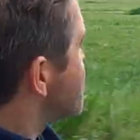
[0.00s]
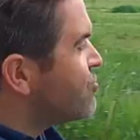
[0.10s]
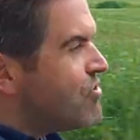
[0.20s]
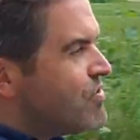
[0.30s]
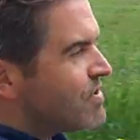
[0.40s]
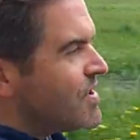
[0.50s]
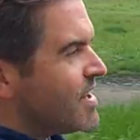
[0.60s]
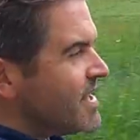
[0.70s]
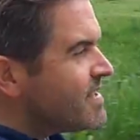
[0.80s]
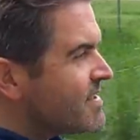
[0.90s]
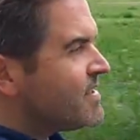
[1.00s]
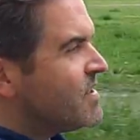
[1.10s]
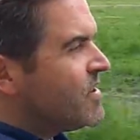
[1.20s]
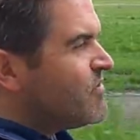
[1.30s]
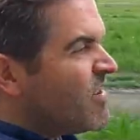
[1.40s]
cruiser, this,
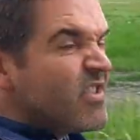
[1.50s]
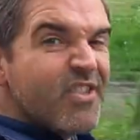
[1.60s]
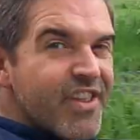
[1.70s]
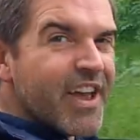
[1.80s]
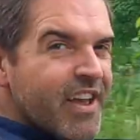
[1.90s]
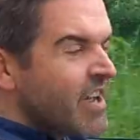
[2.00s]
rather than that